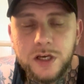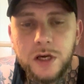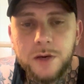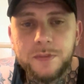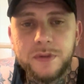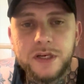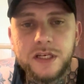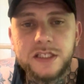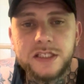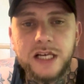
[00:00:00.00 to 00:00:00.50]

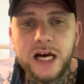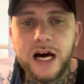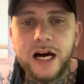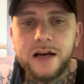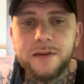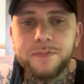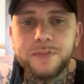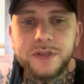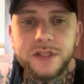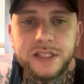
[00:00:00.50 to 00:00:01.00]
because I
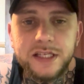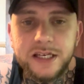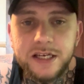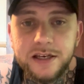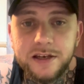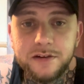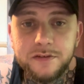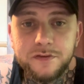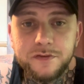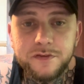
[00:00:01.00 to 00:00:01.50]

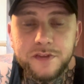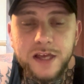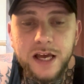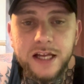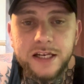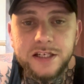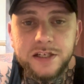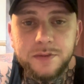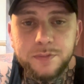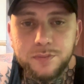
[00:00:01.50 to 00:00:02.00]
believe
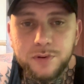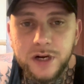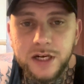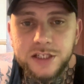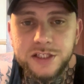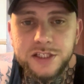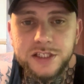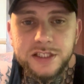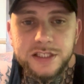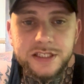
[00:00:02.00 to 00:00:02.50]
that
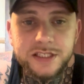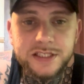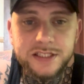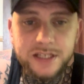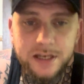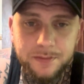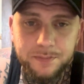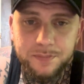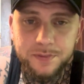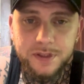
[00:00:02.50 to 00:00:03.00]
depression is
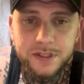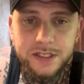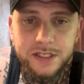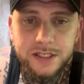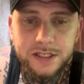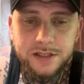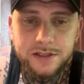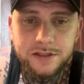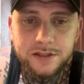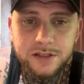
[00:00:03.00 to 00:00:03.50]

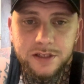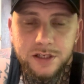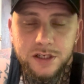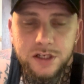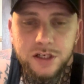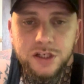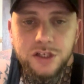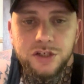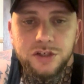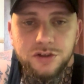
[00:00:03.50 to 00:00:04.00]
simply
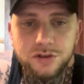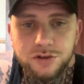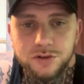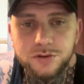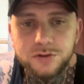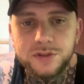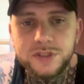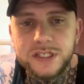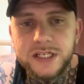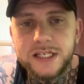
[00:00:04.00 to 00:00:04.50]

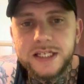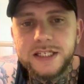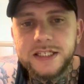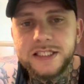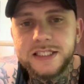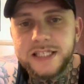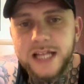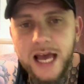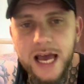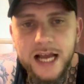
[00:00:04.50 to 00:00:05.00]
you sitting
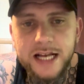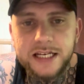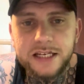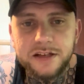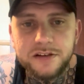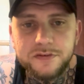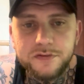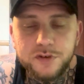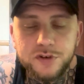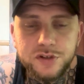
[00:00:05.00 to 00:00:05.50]

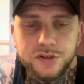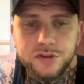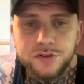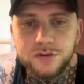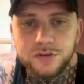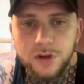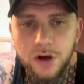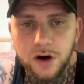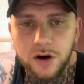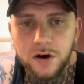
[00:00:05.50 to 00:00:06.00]
stagnant for too
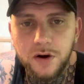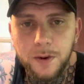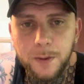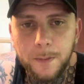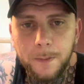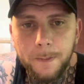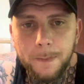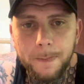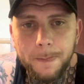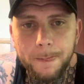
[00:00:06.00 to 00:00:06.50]
long.
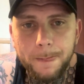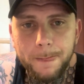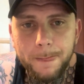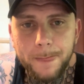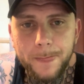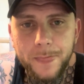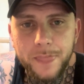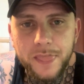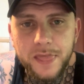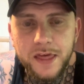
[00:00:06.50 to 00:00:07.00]

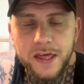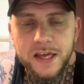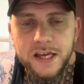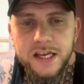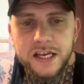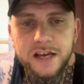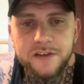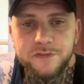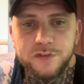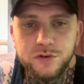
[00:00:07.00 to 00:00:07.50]

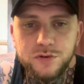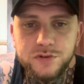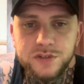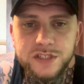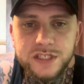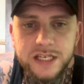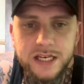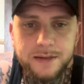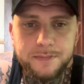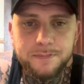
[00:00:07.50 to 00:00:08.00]
If you
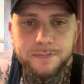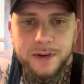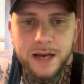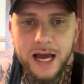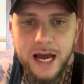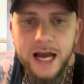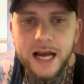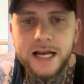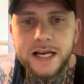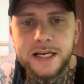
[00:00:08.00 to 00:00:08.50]
sit
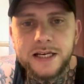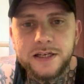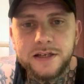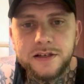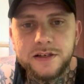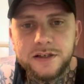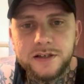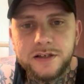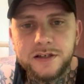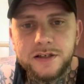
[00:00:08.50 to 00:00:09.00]
back
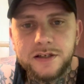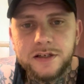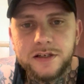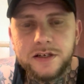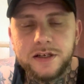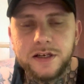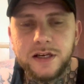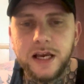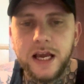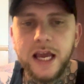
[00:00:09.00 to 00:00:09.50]

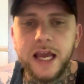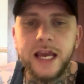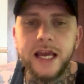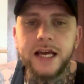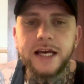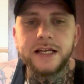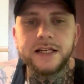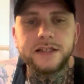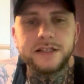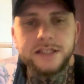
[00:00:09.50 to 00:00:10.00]

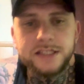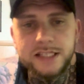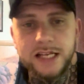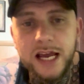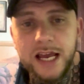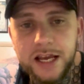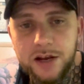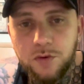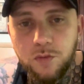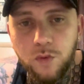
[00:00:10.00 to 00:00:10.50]
and
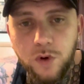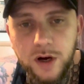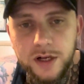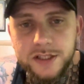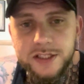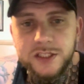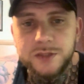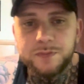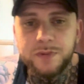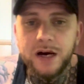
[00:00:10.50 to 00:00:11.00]
stay in one
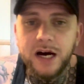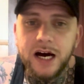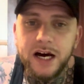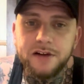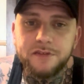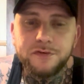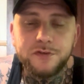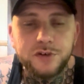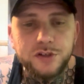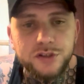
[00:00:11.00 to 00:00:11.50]
spot
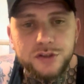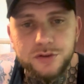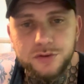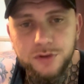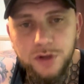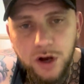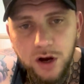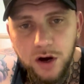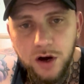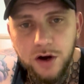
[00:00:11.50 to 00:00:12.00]
for too
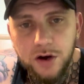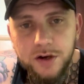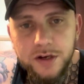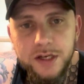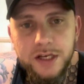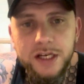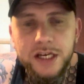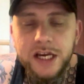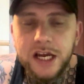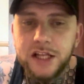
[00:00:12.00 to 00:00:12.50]
long
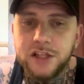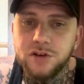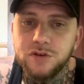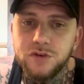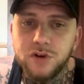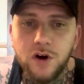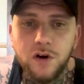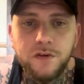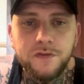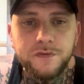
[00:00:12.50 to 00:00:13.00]
and you
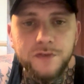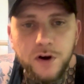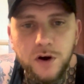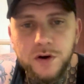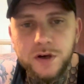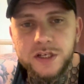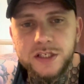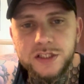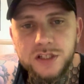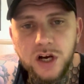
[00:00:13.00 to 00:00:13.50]
don't
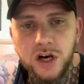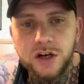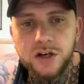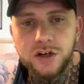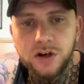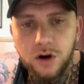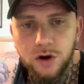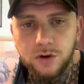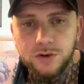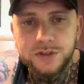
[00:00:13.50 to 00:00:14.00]
focus on
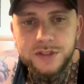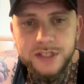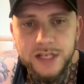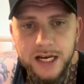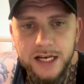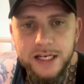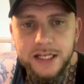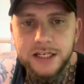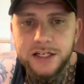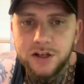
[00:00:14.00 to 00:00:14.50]
goal
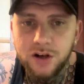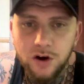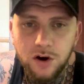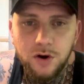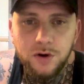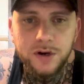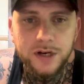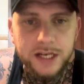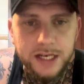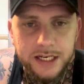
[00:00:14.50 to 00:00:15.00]
setting,
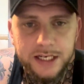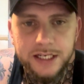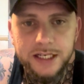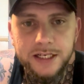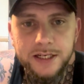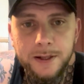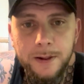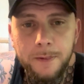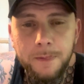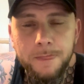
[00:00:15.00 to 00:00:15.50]
goal hitting,